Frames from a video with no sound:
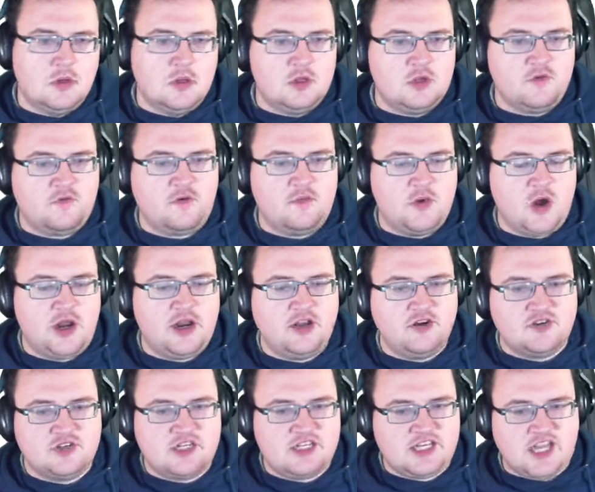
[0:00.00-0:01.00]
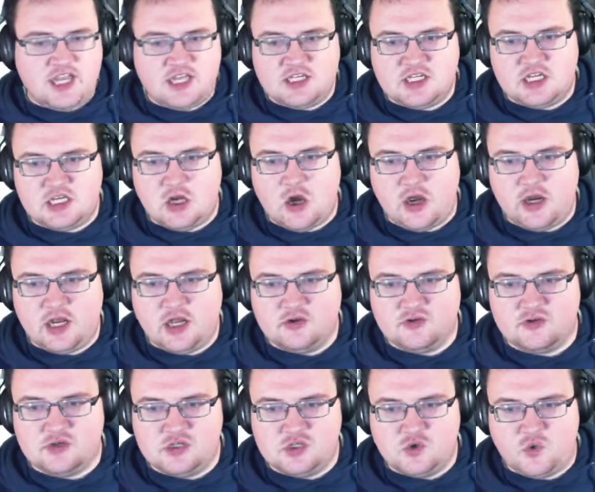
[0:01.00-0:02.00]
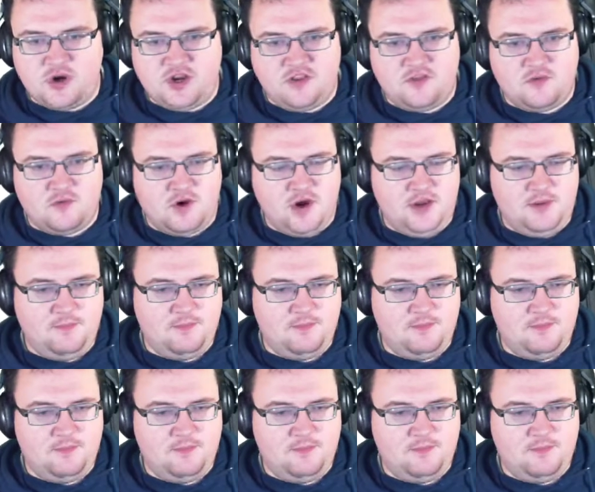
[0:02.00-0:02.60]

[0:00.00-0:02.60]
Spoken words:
From 910 to 923.